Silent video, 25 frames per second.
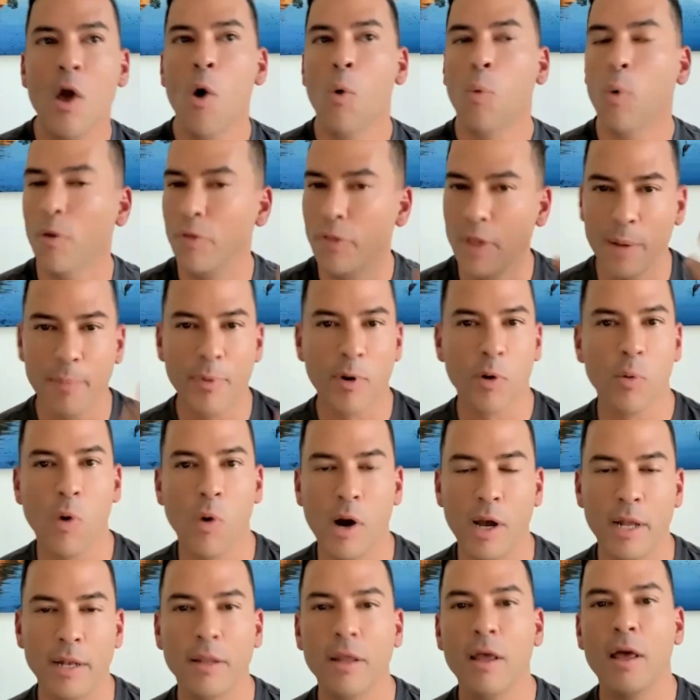Well, number
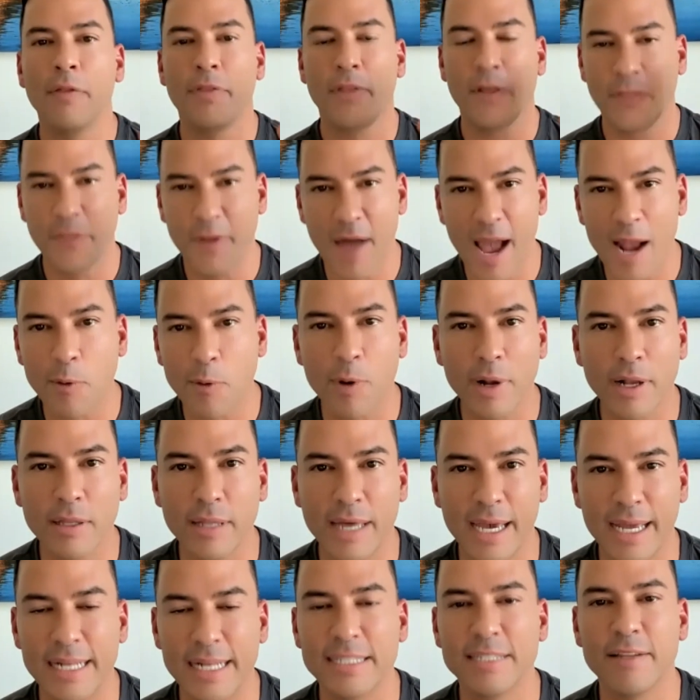one, the thyroid
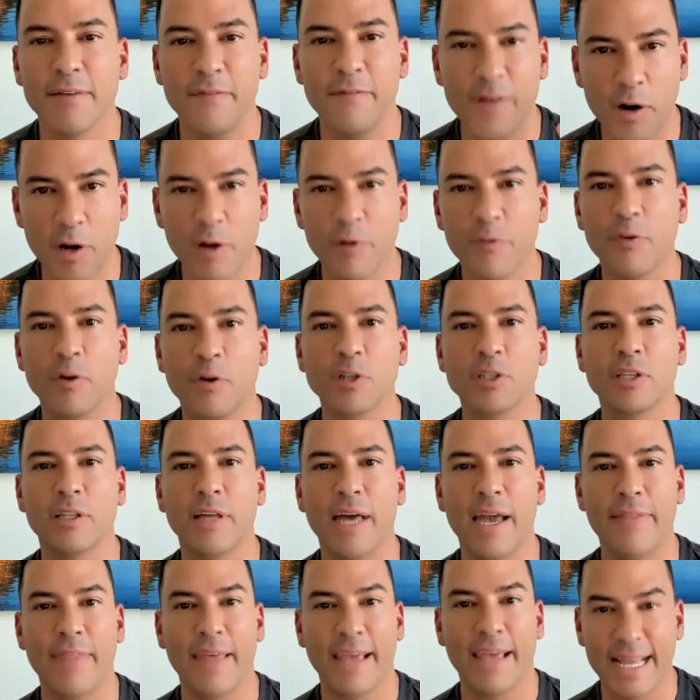gland is the very first
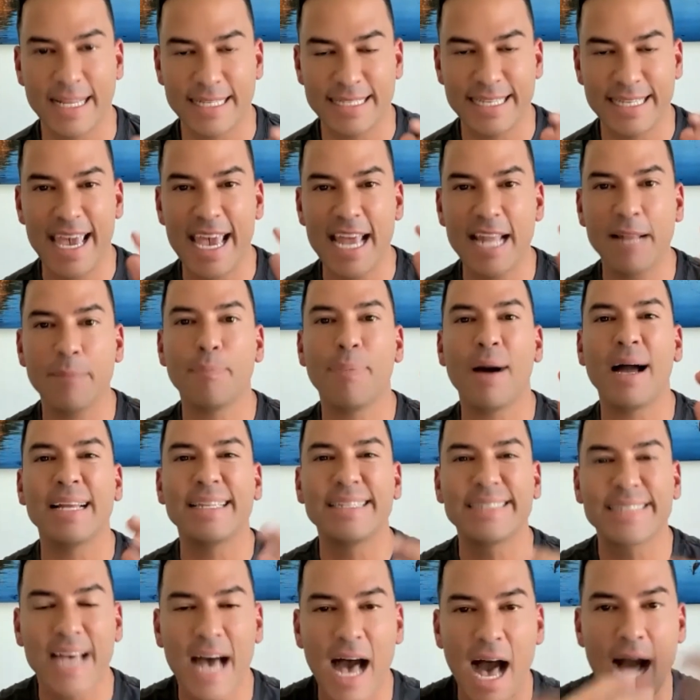gland that gets hit by
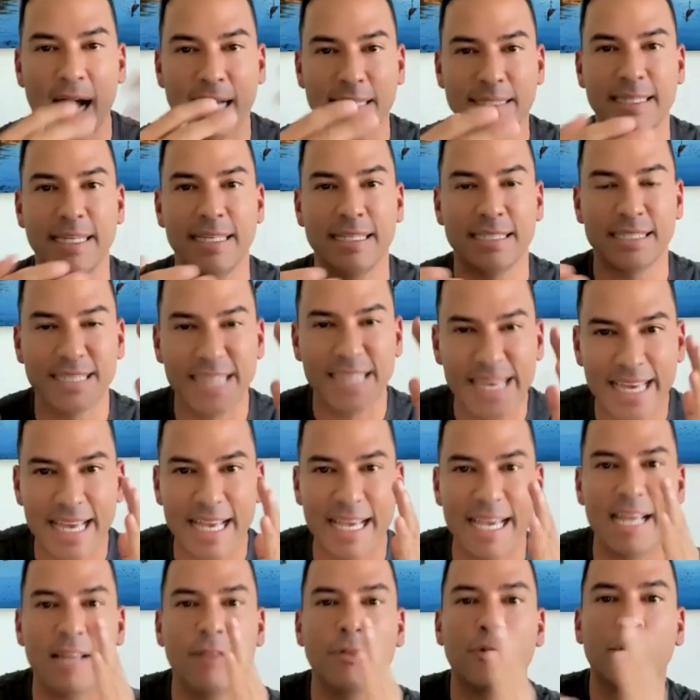toxins
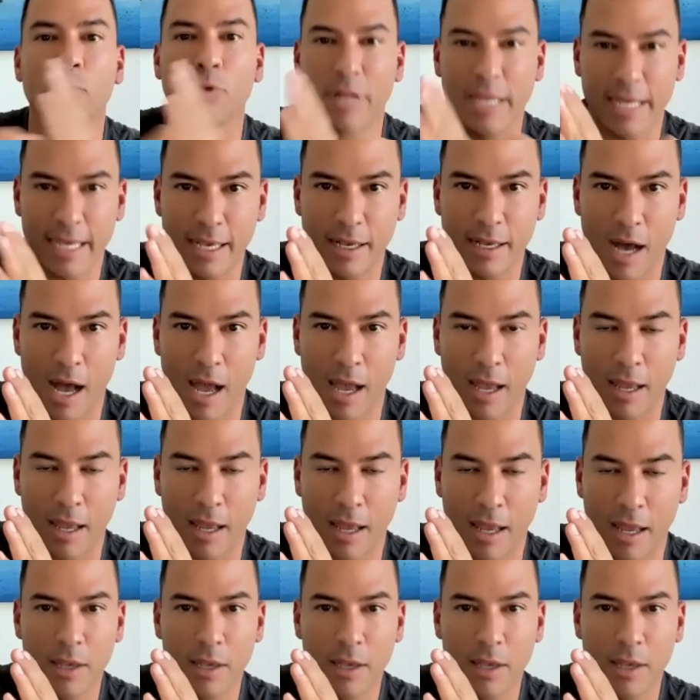leaking in through leaky gut.